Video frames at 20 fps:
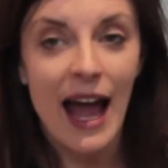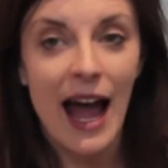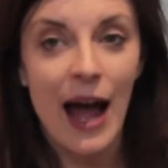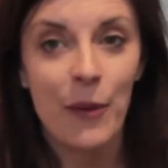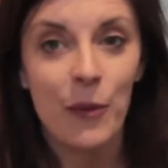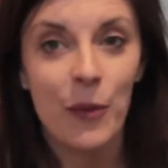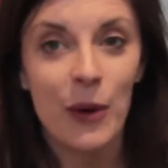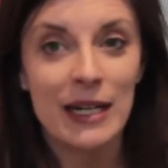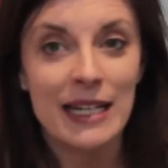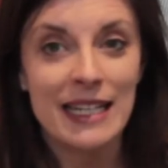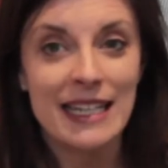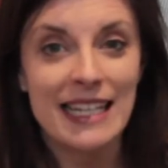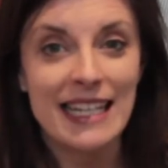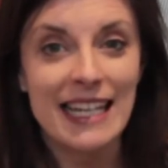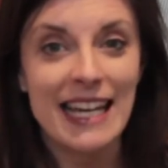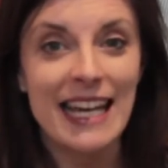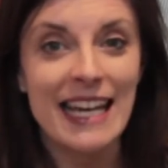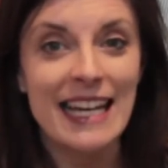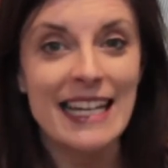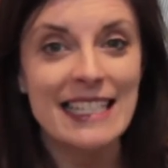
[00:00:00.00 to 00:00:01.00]
And one of the
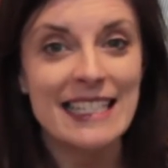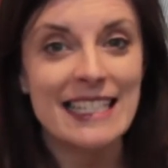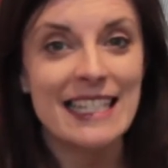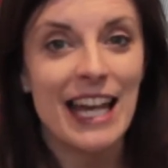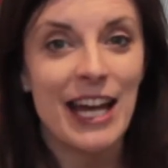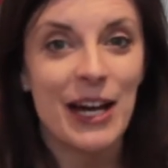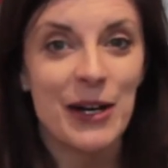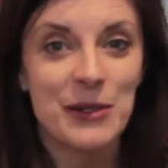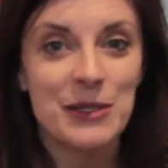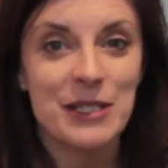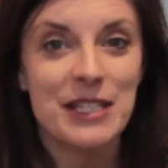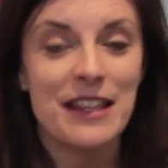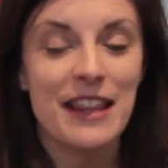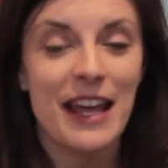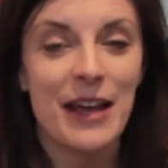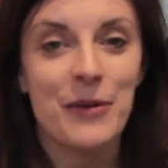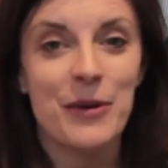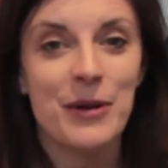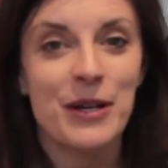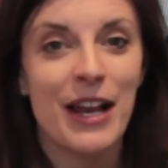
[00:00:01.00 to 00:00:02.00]
key skills that
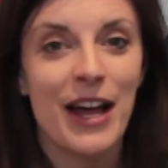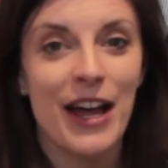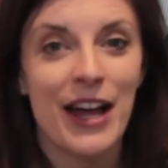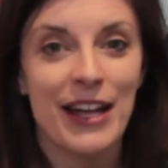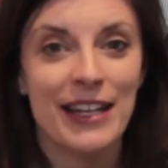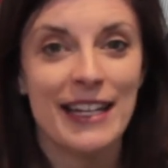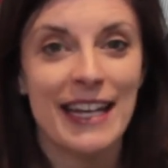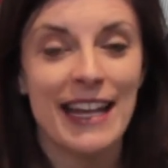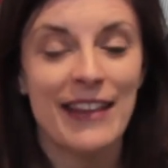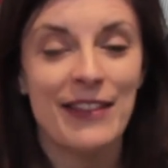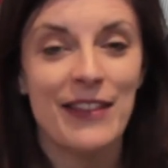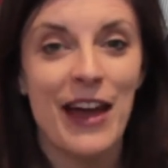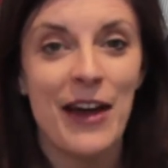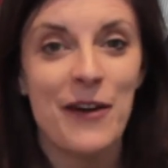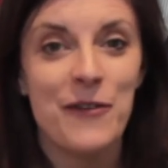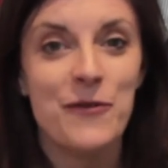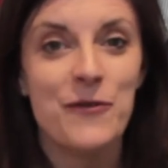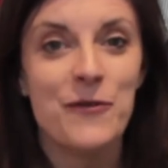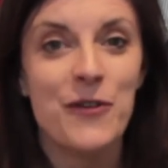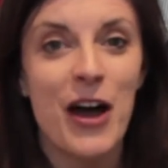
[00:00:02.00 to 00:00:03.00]
they will learn in
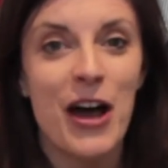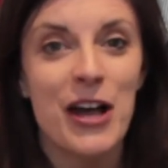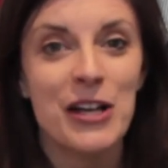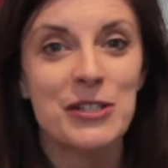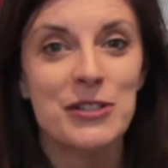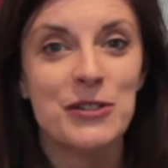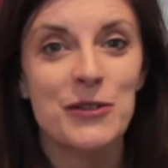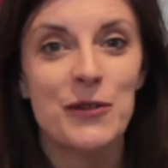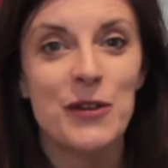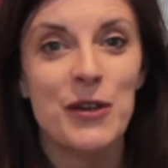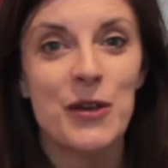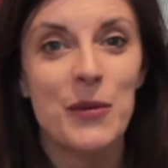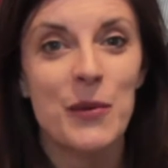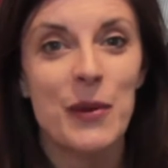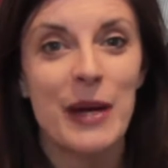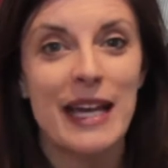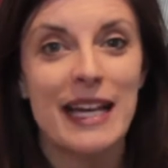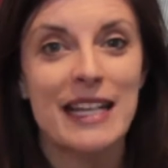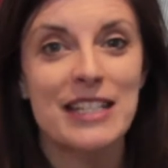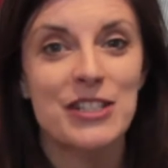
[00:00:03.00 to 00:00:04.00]
their first few
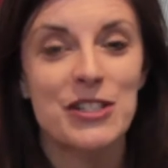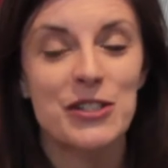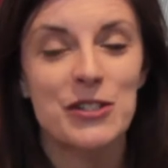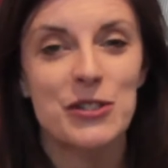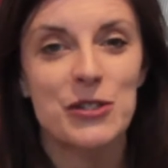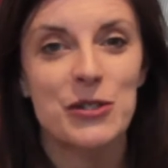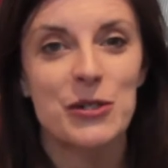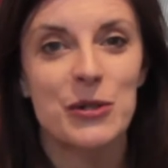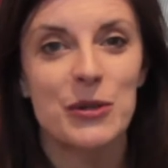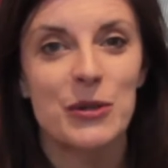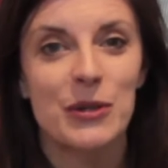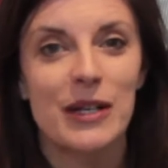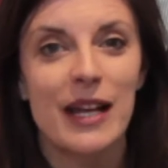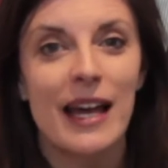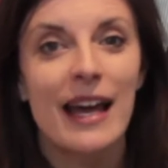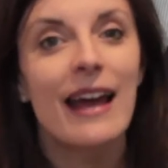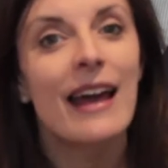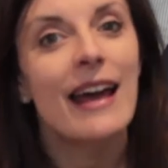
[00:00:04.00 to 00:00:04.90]
weeks at school,